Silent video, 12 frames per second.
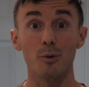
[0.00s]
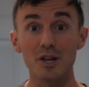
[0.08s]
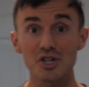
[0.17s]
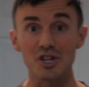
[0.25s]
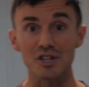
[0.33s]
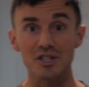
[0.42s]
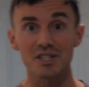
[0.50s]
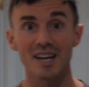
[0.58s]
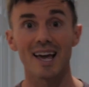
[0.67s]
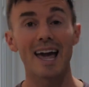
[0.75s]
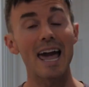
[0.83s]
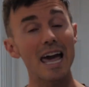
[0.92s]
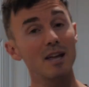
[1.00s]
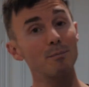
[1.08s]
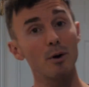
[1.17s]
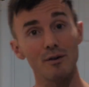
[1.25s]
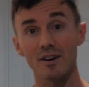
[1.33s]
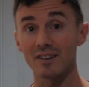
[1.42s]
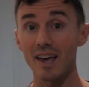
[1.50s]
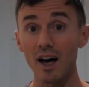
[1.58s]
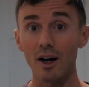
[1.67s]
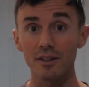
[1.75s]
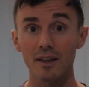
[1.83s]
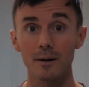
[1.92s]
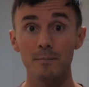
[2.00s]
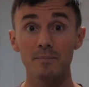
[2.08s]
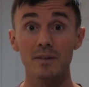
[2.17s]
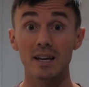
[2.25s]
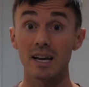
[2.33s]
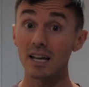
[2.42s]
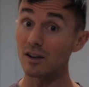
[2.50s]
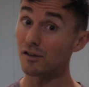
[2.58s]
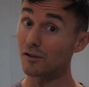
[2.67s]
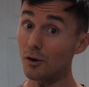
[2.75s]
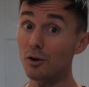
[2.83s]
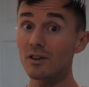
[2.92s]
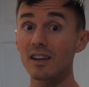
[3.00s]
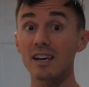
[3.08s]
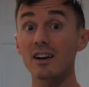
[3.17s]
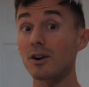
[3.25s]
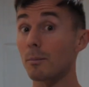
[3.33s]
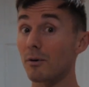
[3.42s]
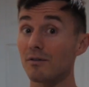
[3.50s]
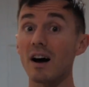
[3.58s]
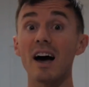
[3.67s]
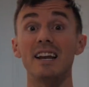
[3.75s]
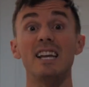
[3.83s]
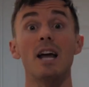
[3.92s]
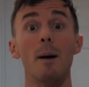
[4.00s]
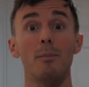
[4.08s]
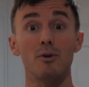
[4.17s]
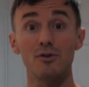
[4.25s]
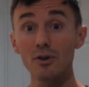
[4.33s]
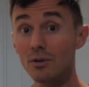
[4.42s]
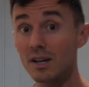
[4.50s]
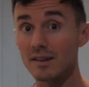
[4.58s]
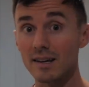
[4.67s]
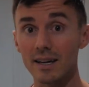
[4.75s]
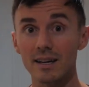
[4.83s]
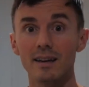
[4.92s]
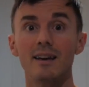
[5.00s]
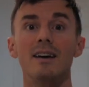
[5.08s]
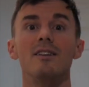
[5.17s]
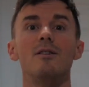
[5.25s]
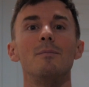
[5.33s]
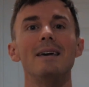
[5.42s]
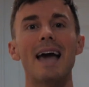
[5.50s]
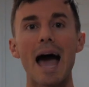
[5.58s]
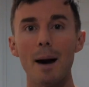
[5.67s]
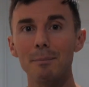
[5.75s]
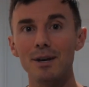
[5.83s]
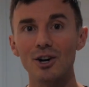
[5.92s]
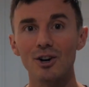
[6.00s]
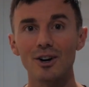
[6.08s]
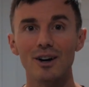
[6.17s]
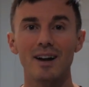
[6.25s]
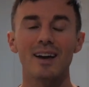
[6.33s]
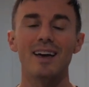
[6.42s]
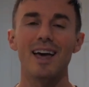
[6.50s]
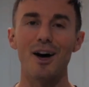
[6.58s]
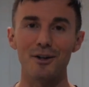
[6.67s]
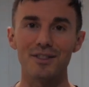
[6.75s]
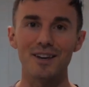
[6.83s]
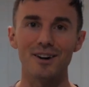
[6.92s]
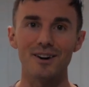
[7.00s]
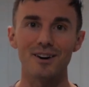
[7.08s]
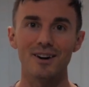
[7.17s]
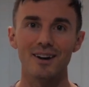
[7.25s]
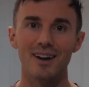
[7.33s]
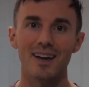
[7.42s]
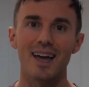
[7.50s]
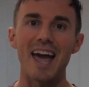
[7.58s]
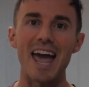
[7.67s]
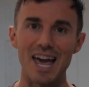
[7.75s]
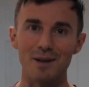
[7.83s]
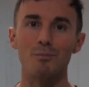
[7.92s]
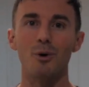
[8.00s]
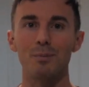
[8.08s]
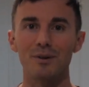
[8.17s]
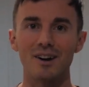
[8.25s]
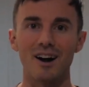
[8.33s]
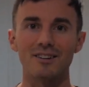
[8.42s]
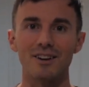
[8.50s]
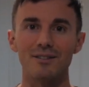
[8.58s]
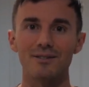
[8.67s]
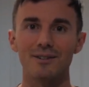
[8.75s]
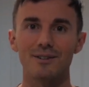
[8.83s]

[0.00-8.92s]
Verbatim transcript: riches, and perfect health, it is certainly going to provide an opportunity to be happier, healthier, and more productive.